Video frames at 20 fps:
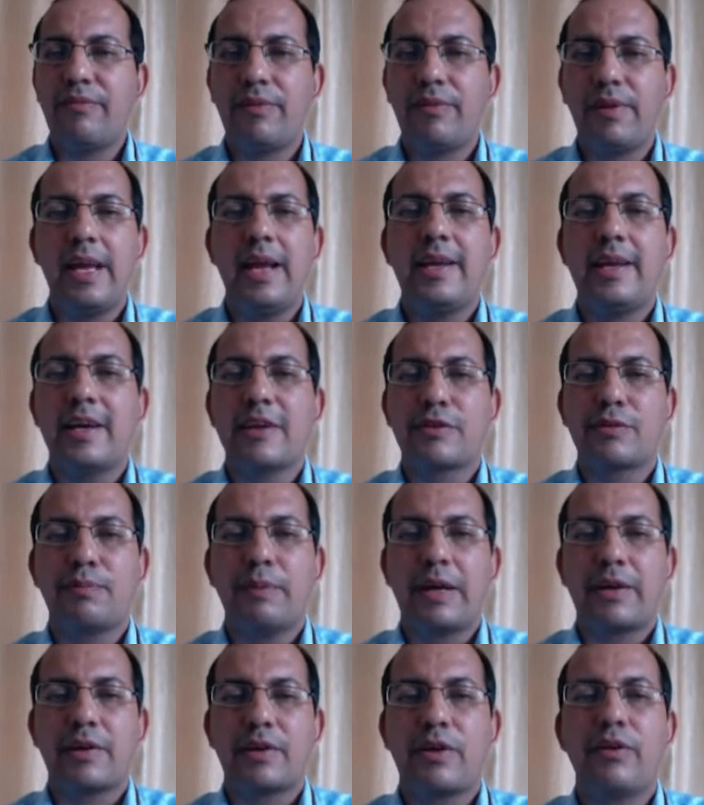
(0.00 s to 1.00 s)
FTIR
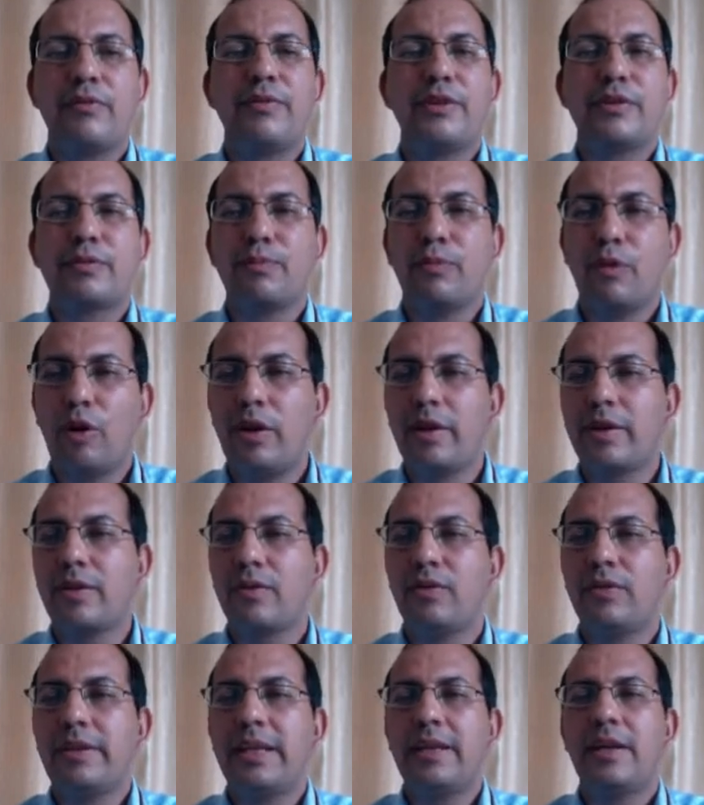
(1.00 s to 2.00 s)
spectra of this
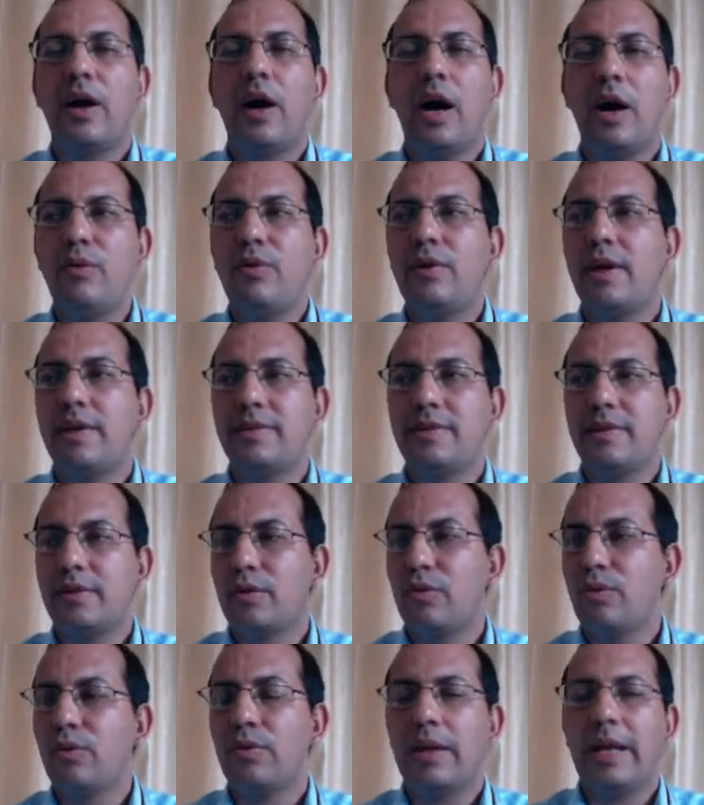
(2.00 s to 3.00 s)
molecule, then how does
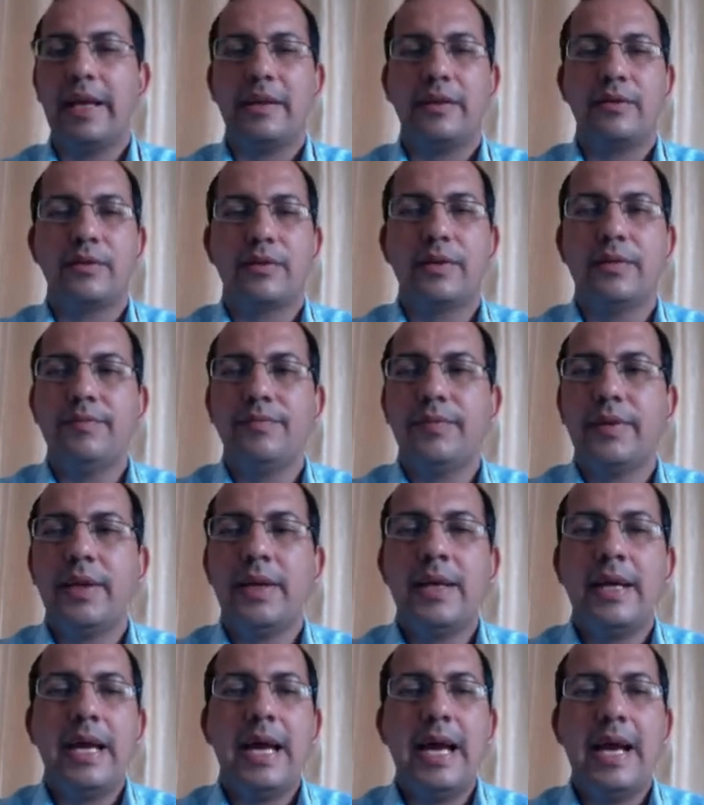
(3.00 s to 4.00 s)
it look like? Okay,
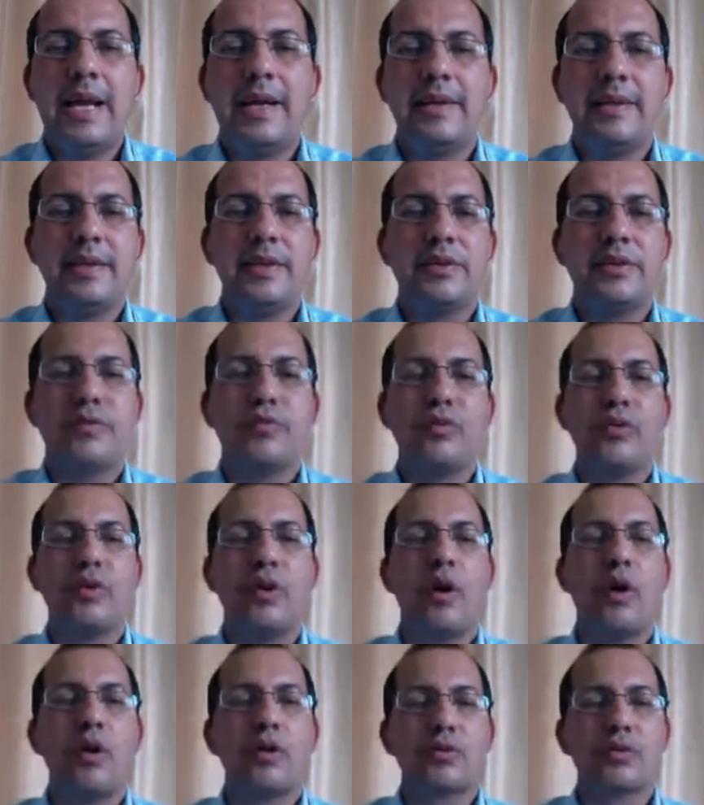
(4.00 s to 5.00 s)
and it would
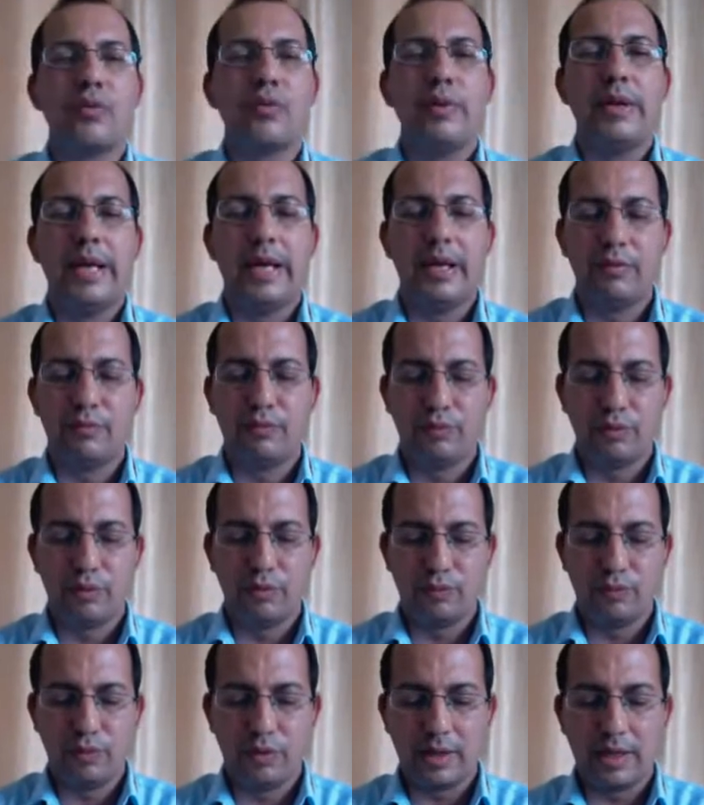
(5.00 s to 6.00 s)
also be
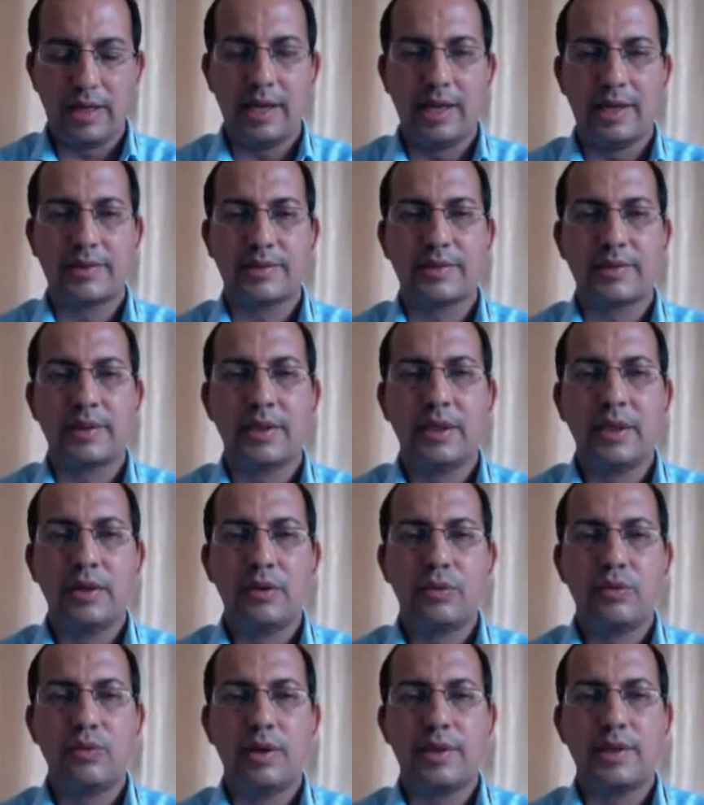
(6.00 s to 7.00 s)
helpful for us
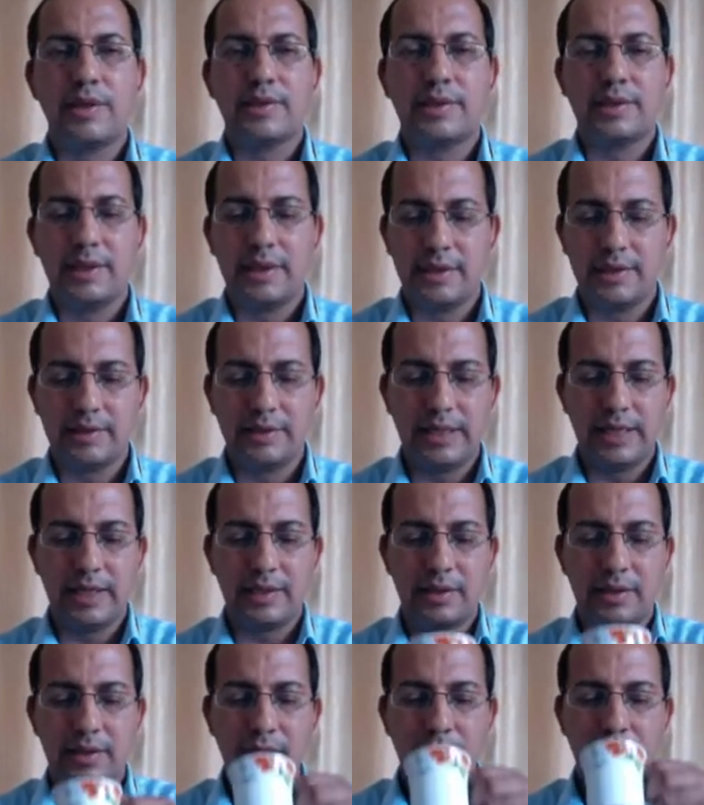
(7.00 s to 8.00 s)
to understand
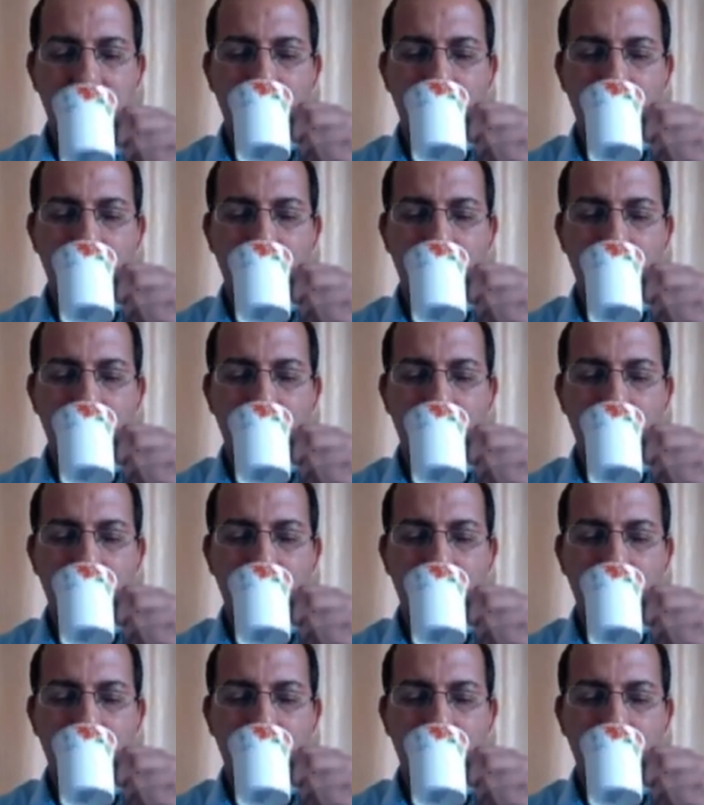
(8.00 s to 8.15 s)
that